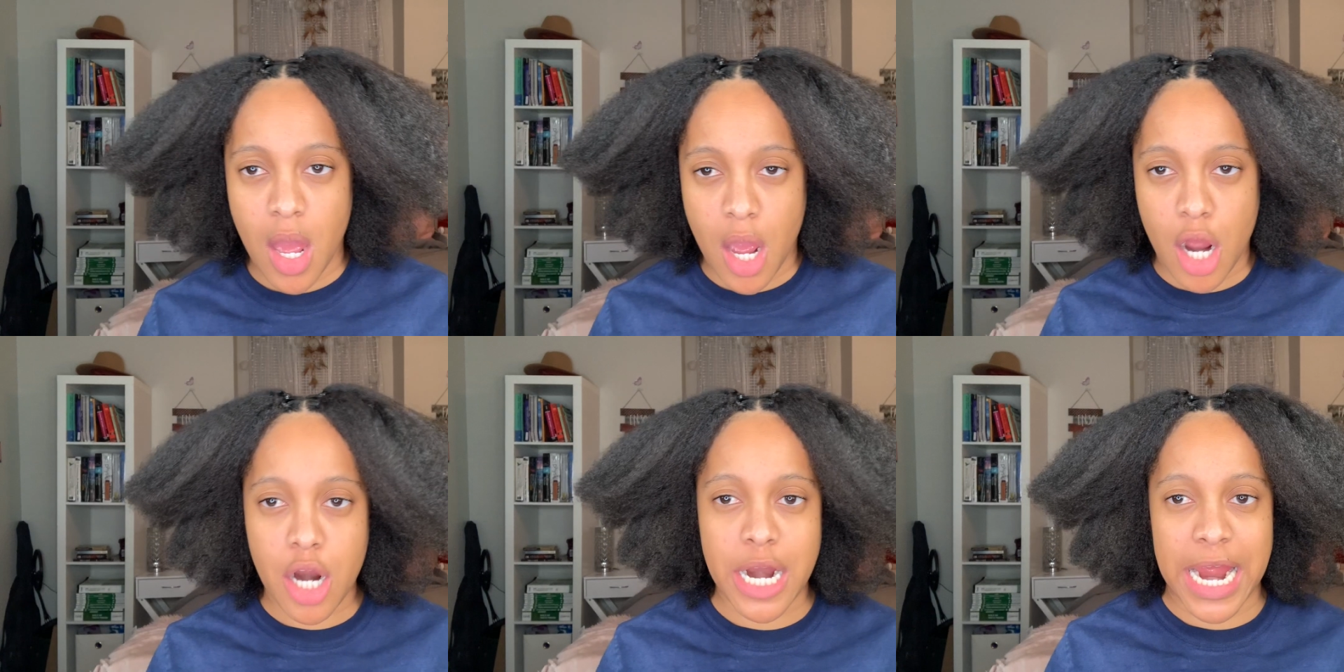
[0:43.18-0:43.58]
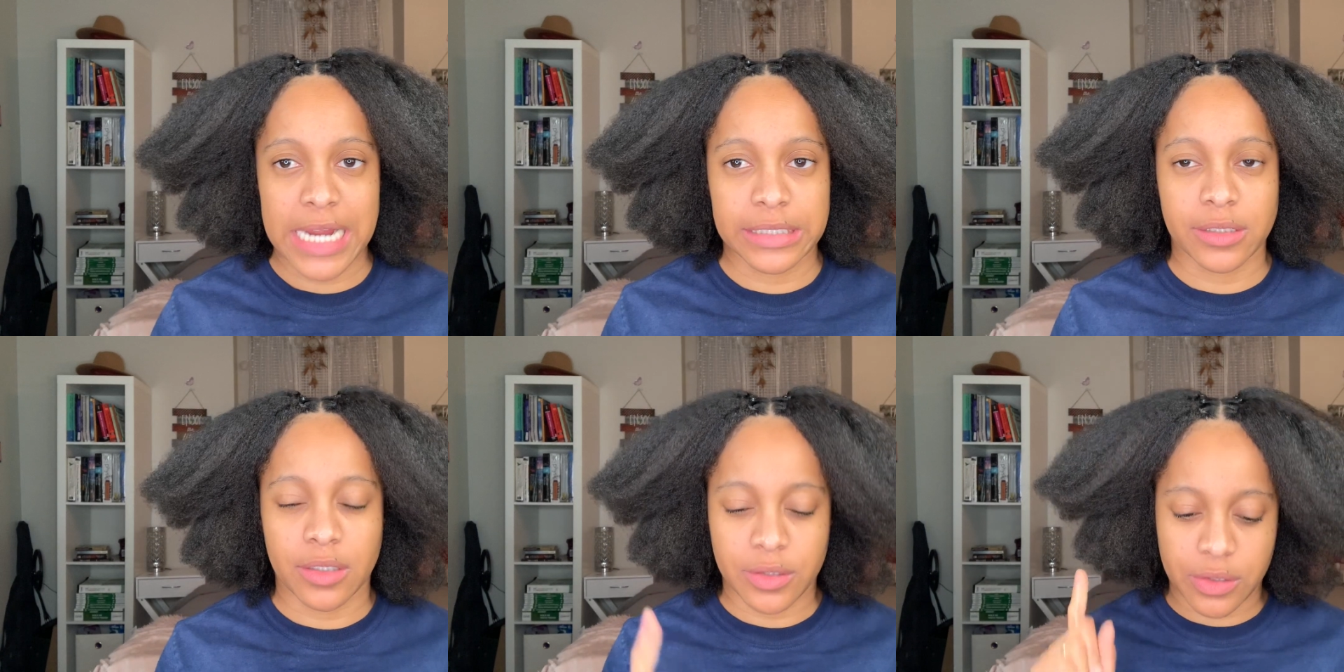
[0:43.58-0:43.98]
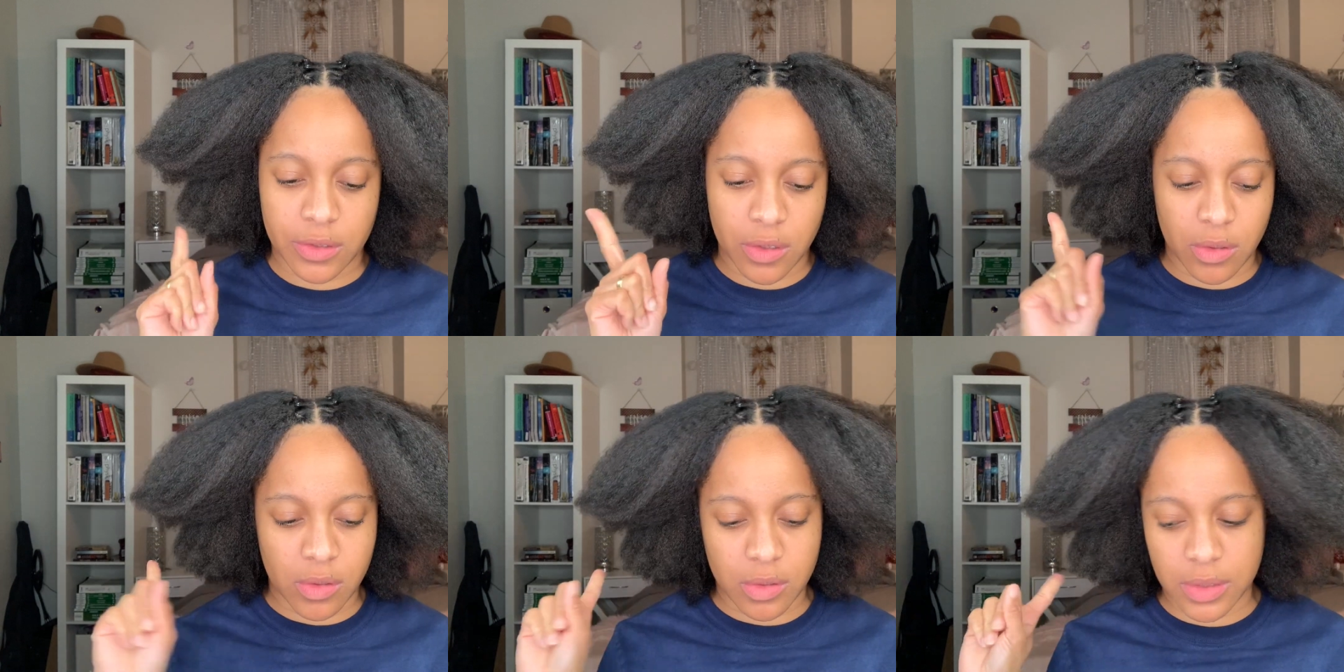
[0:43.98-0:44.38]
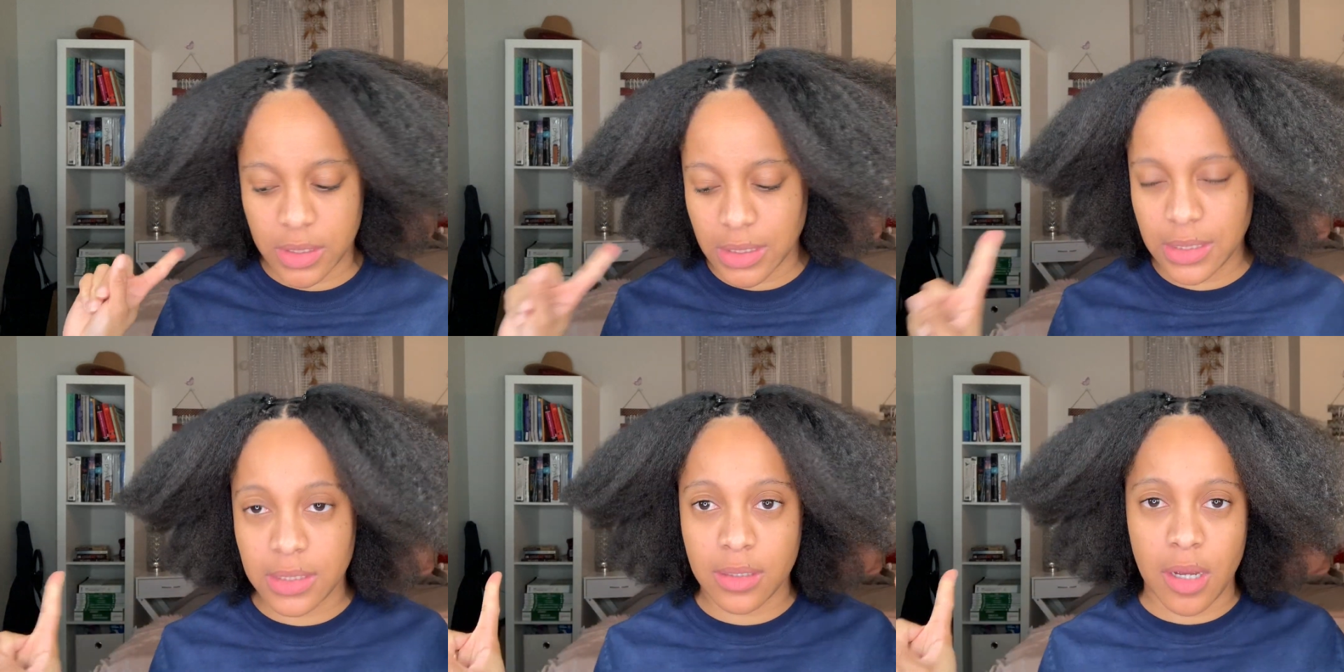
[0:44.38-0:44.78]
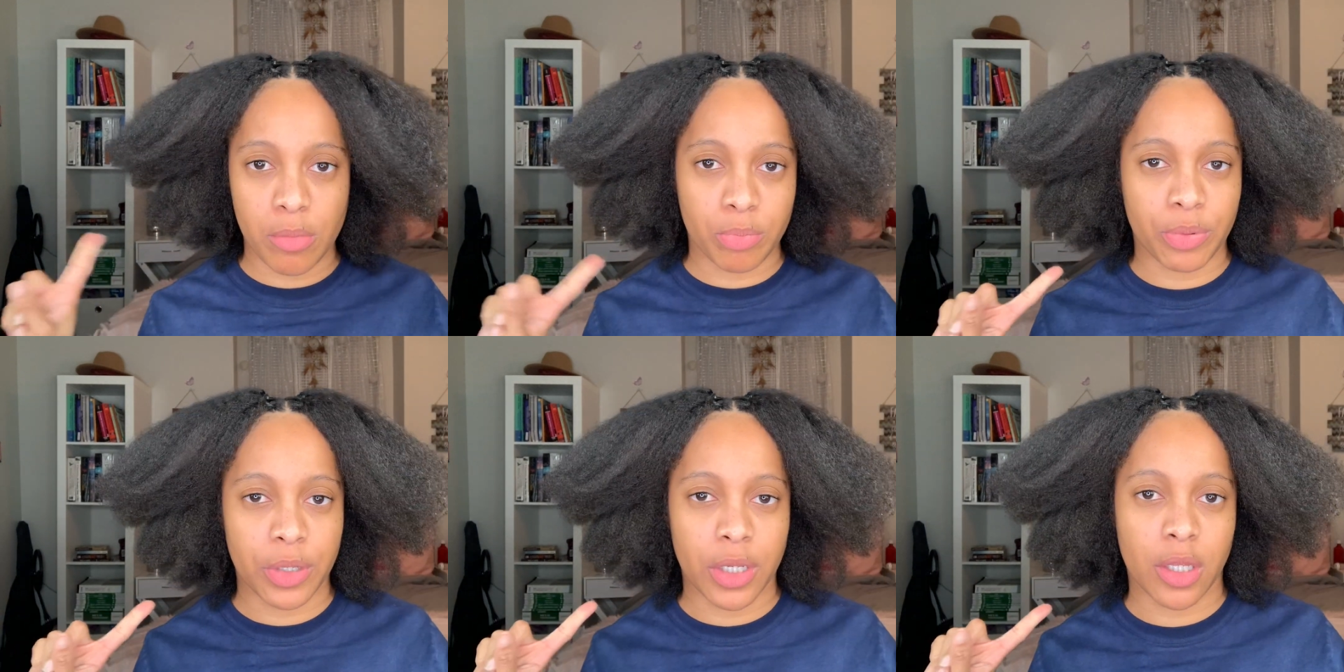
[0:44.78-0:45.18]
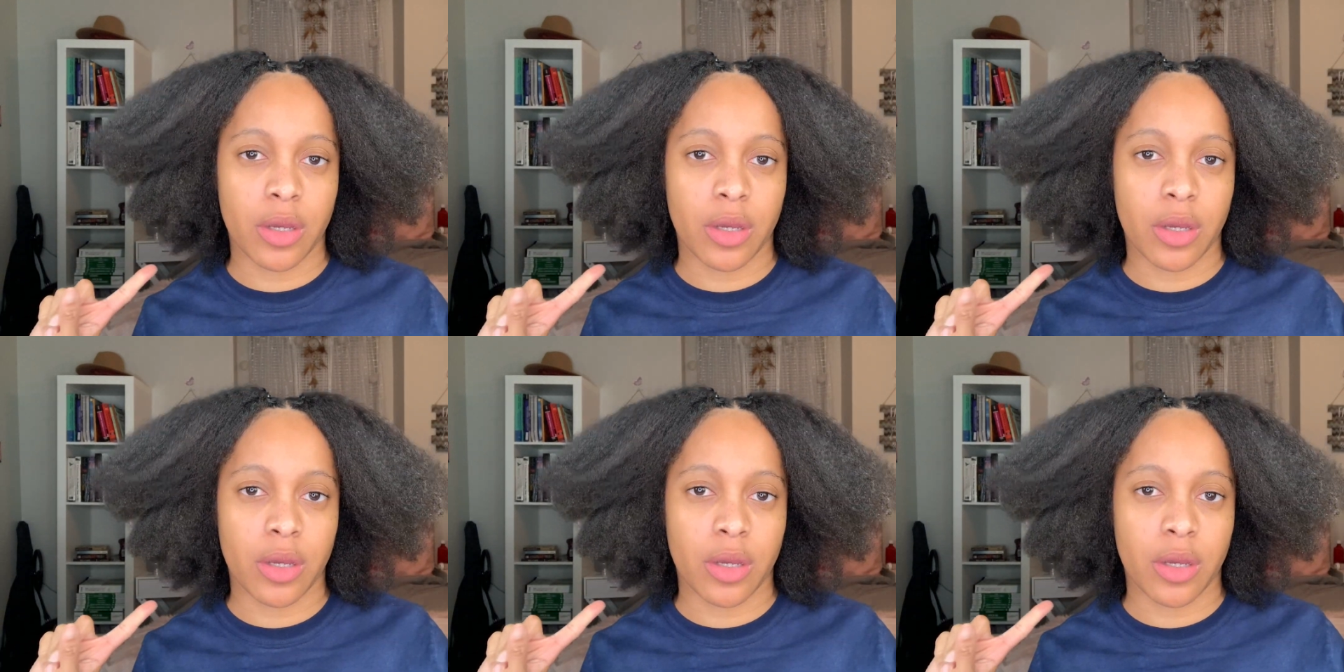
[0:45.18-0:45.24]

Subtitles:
Alright, so this company